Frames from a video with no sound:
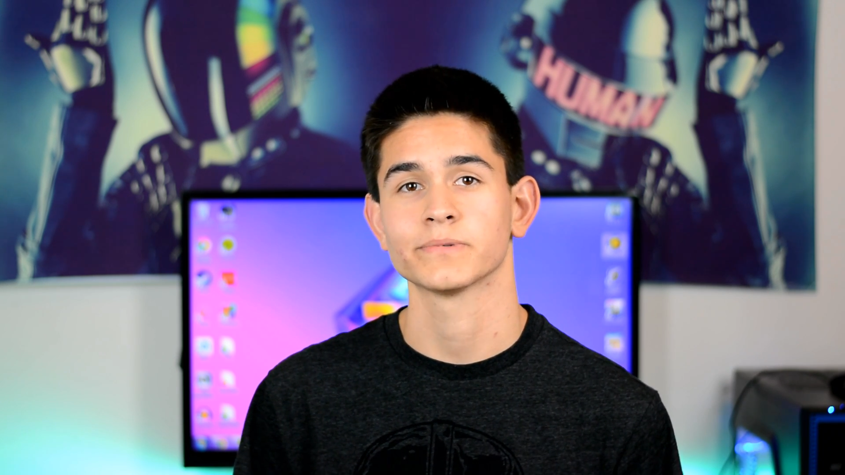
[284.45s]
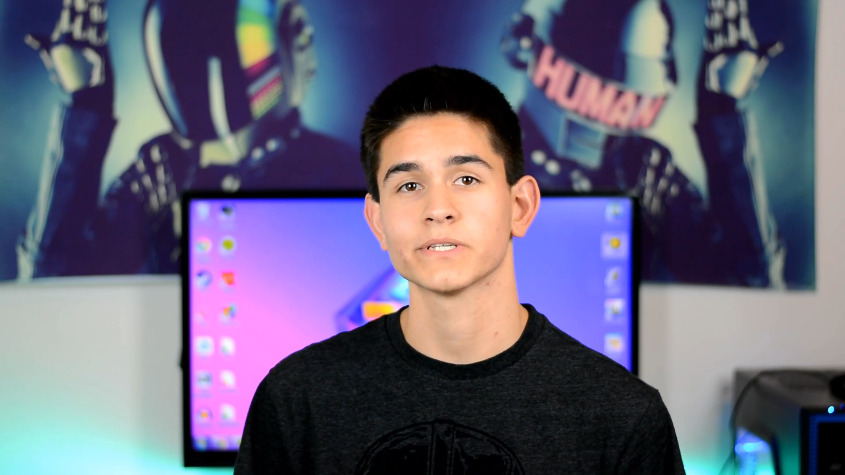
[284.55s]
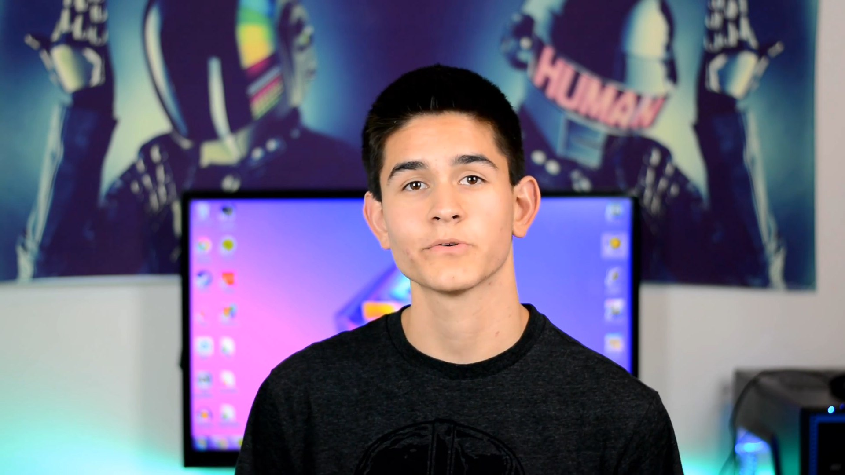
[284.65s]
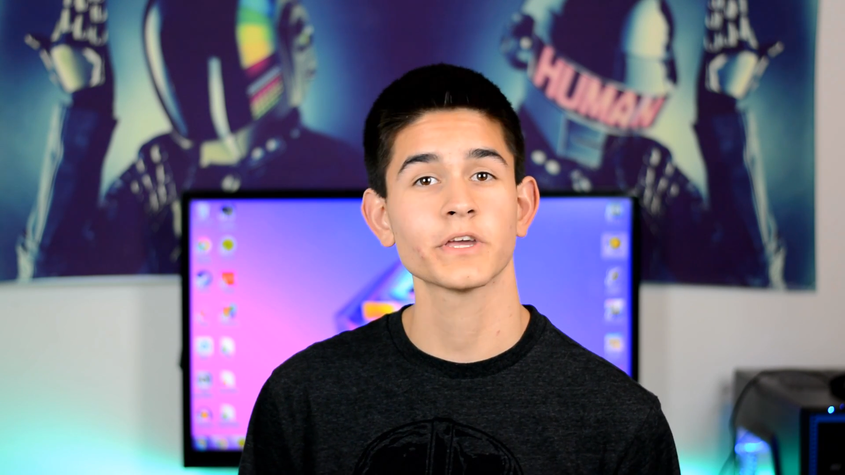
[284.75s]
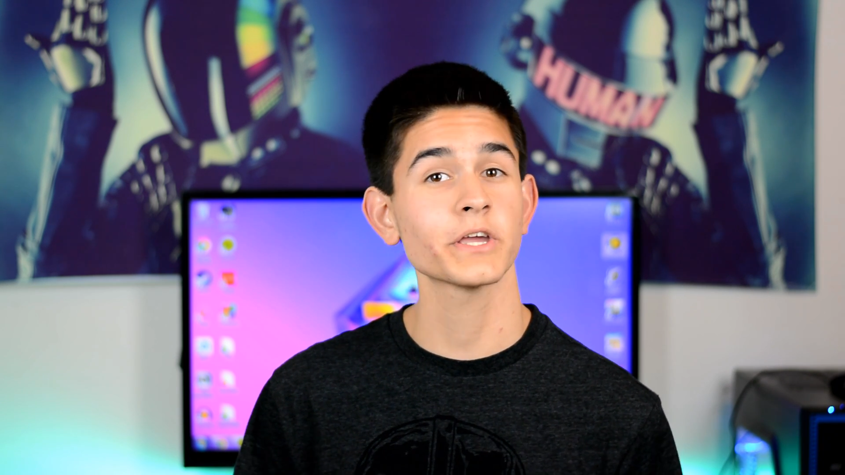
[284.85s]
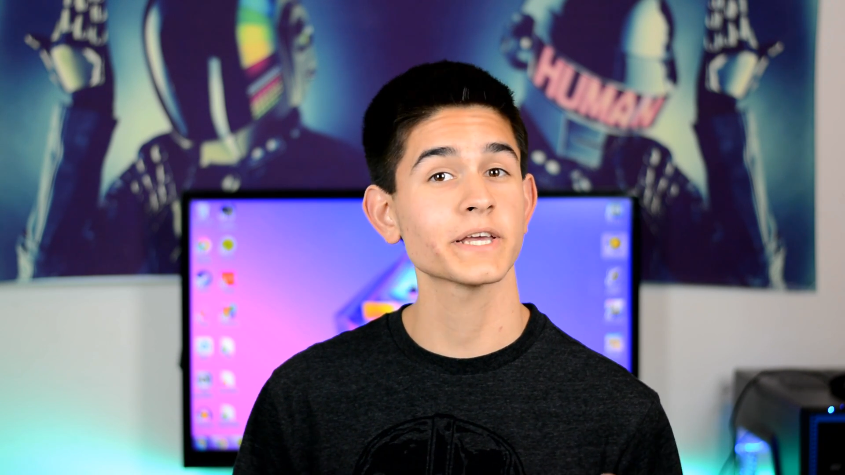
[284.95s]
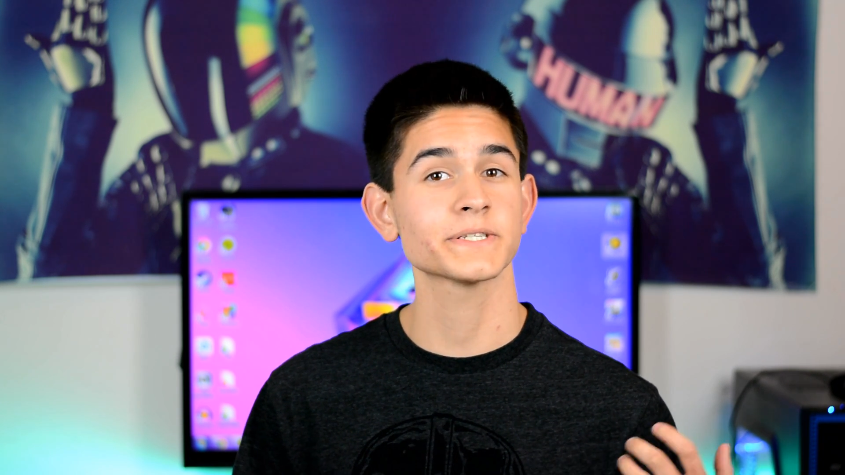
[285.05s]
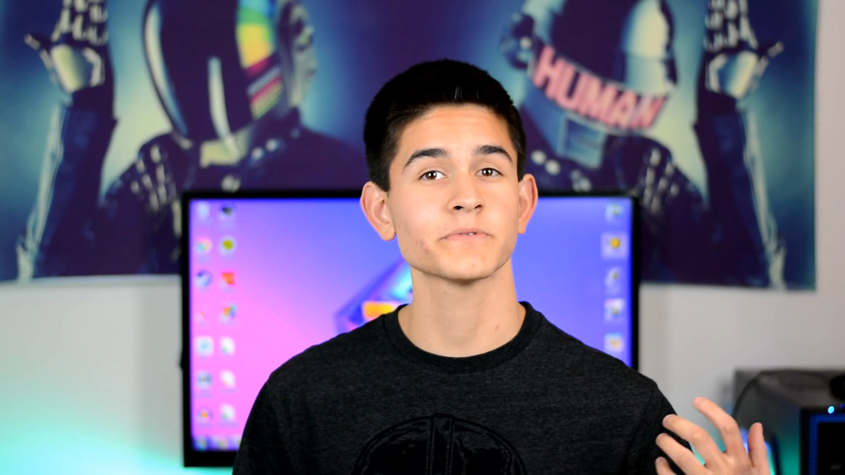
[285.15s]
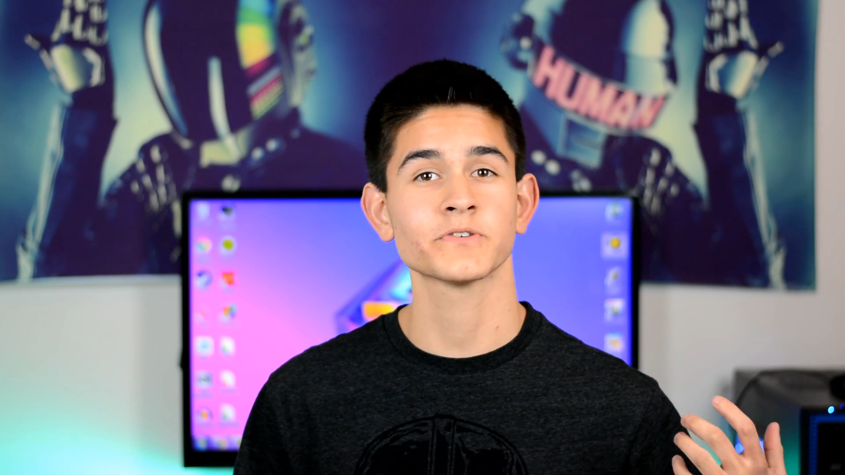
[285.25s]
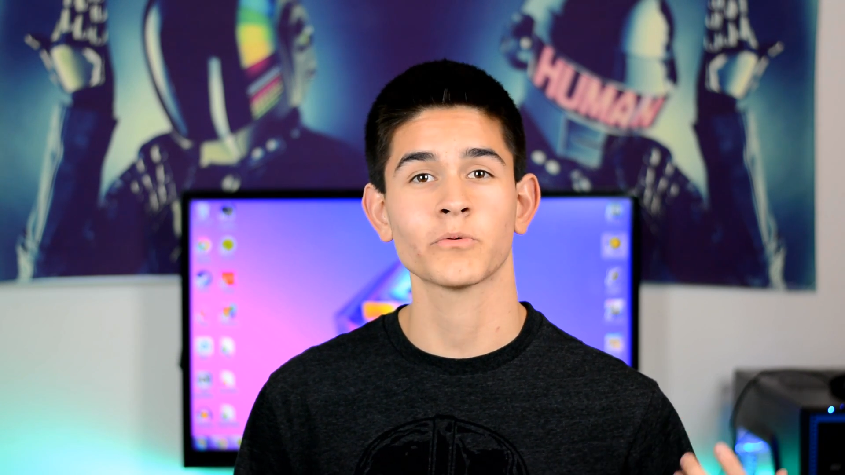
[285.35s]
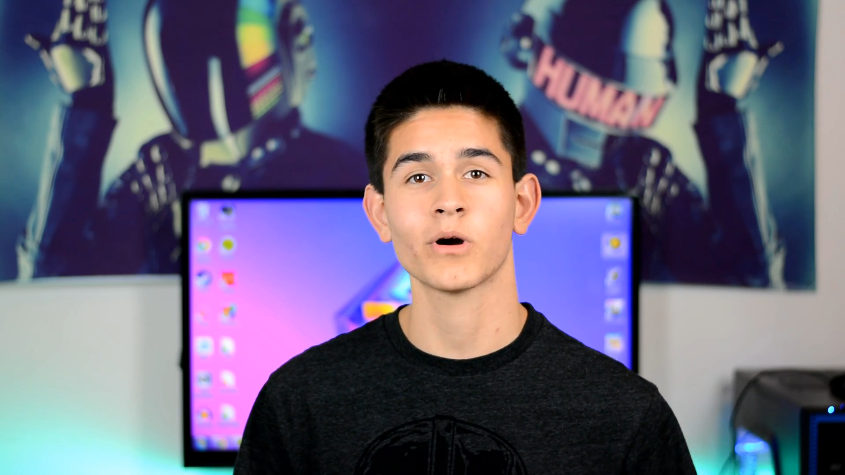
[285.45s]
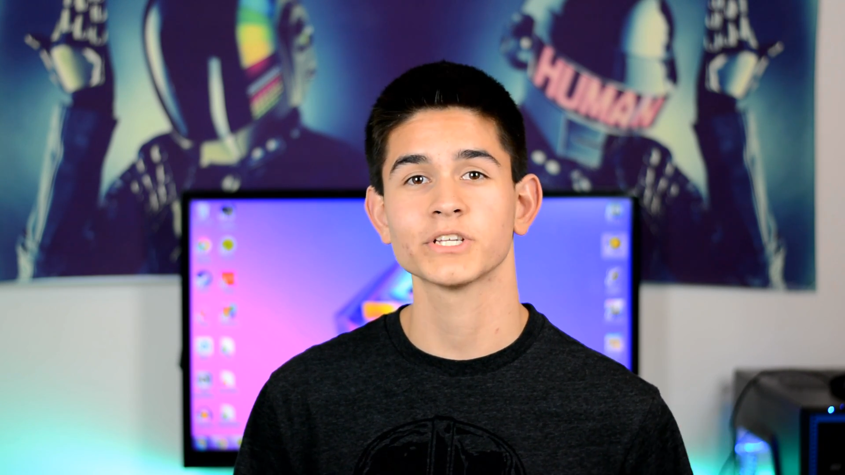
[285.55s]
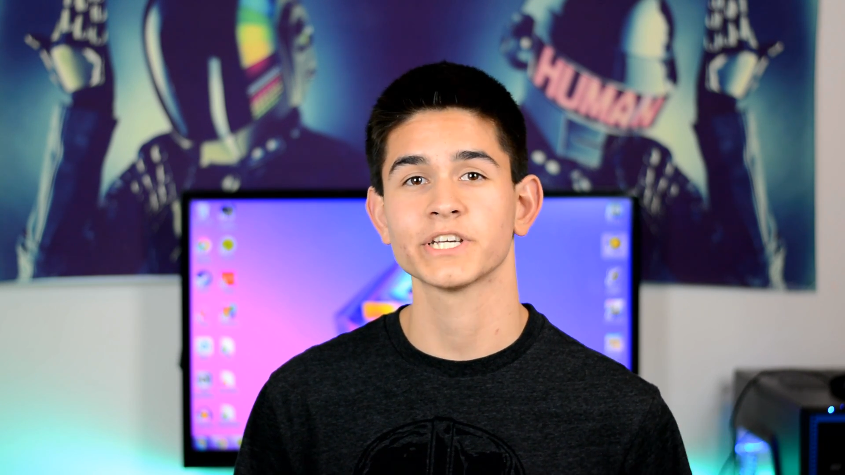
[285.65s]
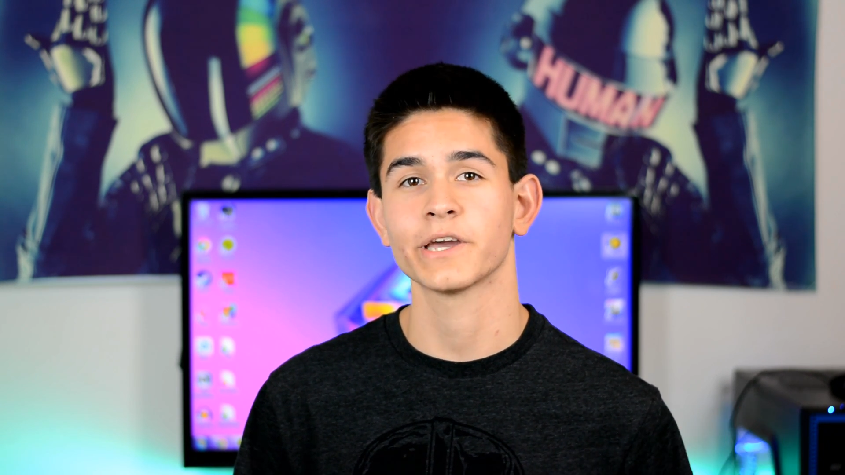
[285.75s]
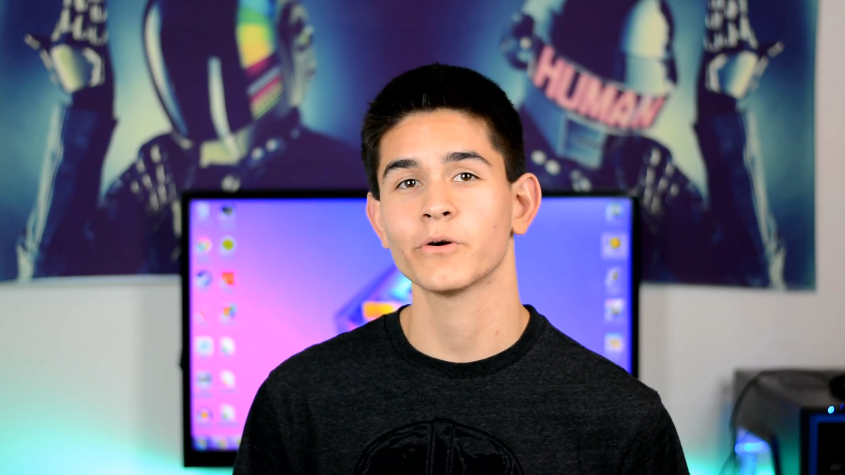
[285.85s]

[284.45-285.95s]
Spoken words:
So thank you guys so much for watching.